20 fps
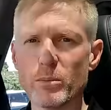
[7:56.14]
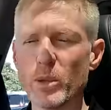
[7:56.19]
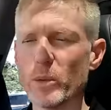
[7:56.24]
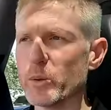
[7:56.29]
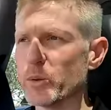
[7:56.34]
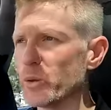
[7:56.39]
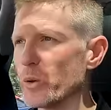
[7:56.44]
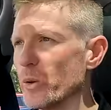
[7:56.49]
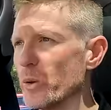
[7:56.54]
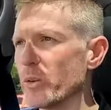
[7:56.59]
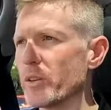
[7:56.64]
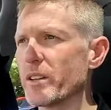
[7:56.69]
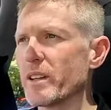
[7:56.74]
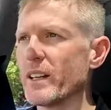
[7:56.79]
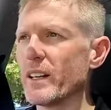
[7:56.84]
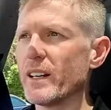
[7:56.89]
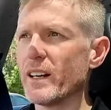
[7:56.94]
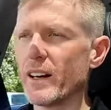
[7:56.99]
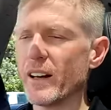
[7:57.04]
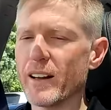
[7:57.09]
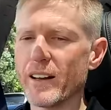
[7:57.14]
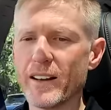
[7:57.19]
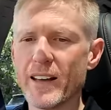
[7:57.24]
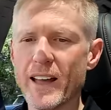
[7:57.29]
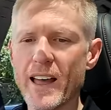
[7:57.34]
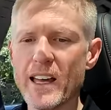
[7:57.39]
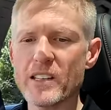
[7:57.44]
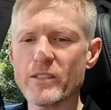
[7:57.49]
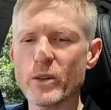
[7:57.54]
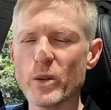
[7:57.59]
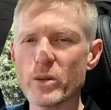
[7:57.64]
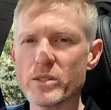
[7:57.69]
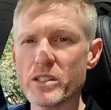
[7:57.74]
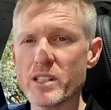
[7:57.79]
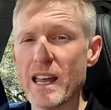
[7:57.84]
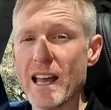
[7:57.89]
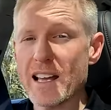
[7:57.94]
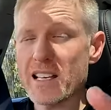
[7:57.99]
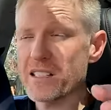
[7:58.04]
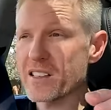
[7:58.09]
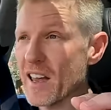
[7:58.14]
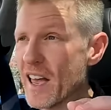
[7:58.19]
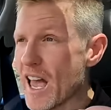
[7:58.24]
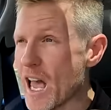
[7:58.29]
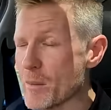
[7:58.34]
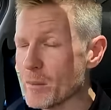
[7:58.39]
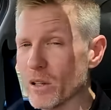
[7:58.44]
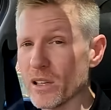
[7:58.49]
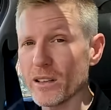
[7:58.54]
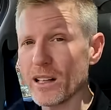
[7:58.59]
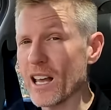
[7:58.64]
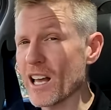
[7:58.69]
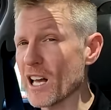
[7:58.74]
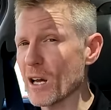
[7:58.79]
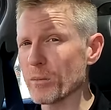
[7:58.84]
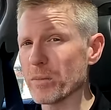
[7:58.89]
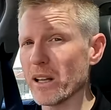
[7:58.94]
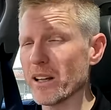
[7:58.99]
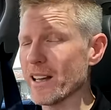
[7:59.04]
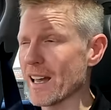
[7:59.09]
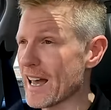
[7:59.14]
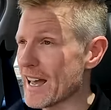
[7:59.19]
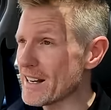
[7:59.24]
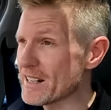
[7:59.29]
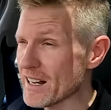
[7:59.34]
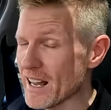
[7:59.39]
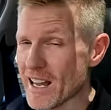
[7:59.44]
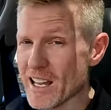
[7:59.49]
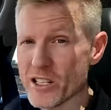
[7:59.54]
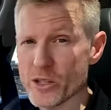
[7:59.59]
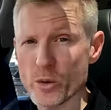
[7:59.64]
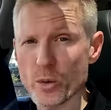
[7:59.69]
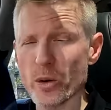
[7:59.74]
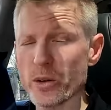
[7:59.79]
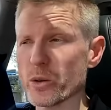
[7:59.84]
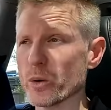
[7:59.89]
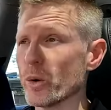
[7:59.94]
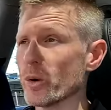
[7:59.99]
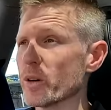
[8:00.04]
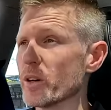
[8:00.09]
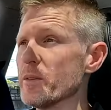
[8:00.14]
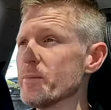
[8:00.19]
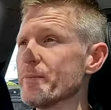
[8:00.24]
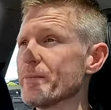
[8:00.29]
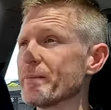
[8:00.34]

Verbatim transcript: to Bluetooth uh, and of course it has Apple CarPlay and Android Auto.